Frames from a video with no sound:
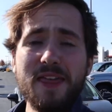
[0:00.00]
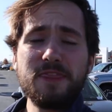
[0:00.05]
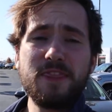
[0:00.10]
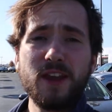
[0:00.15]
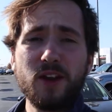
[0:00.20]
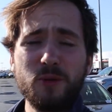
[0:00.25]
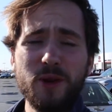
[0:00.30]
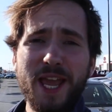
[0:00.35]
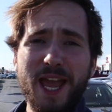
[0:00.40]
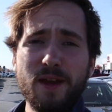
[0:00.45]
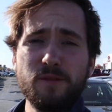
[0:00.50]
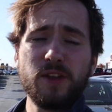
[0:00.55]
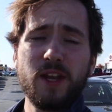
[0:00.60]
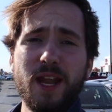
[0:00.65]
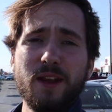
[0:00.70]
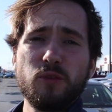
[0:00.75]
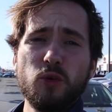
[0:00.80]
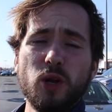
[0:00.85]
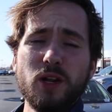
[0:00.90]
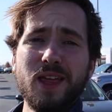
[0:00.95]
And there we have it,
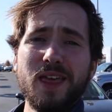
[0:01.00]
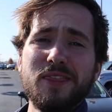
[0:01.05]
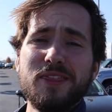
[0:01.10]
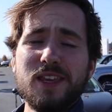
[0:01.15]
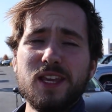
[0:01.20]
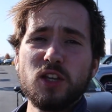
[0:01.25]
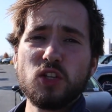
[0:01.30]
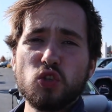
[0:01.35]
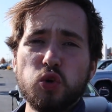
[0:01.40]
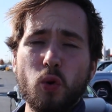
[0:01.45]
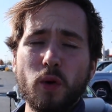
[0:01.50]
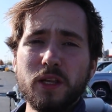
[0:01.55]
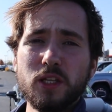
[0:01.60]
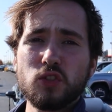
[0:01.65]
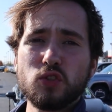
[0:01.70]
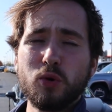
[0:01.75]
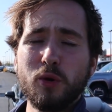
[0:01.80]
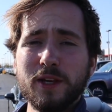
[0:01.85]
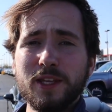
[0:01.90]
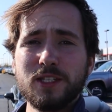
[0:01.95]
everyone, the
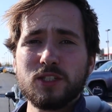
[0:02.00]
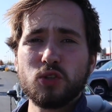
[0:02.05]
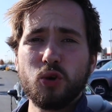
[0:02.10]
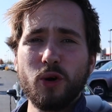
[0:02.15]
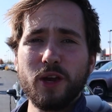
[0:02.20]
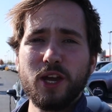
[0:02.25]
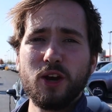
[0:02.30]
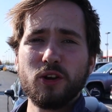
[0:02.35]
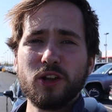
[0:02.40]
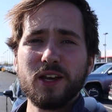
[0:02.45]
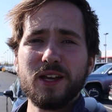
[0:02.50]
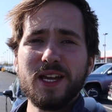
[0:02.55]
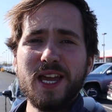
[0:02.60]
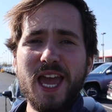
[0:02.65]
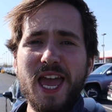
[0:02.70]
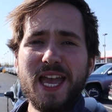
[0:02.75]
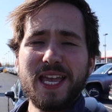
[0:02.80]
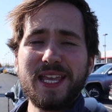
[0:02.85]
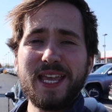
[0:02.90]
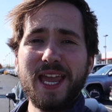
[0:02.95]
2020 Toyota
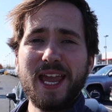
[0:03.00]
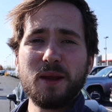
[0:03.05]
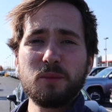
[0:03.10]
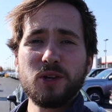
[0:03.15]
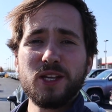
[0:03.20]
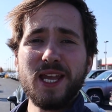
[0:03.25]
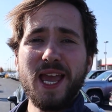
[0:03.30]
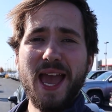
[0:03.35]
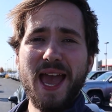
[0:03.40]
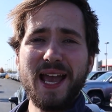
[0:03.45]
Camry